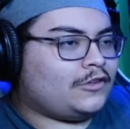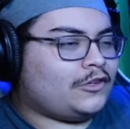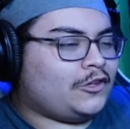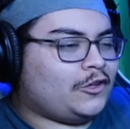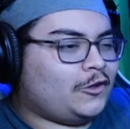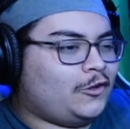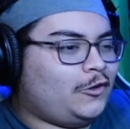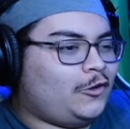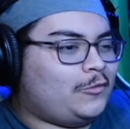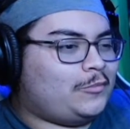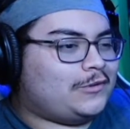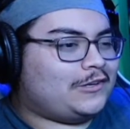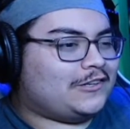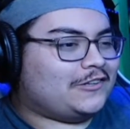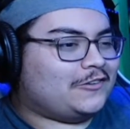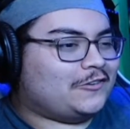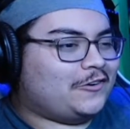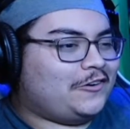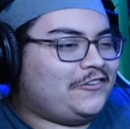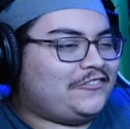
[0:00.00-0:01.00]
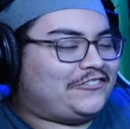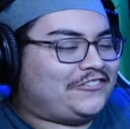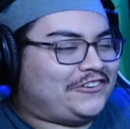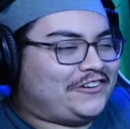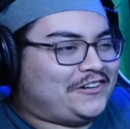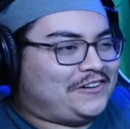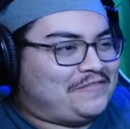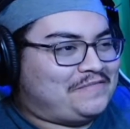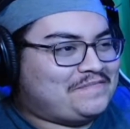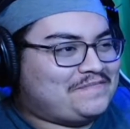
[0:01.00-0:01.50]
You'll open a door
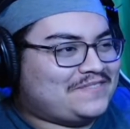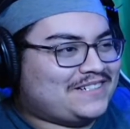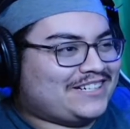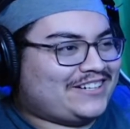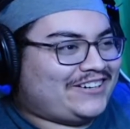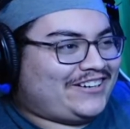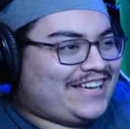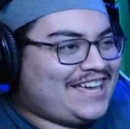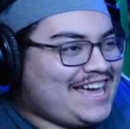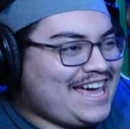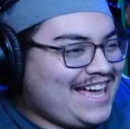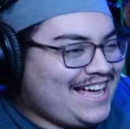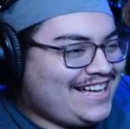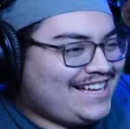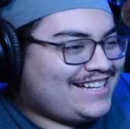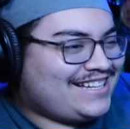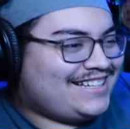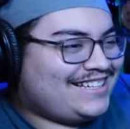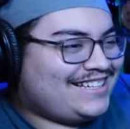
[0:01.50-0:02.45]
for him. Oh yeah?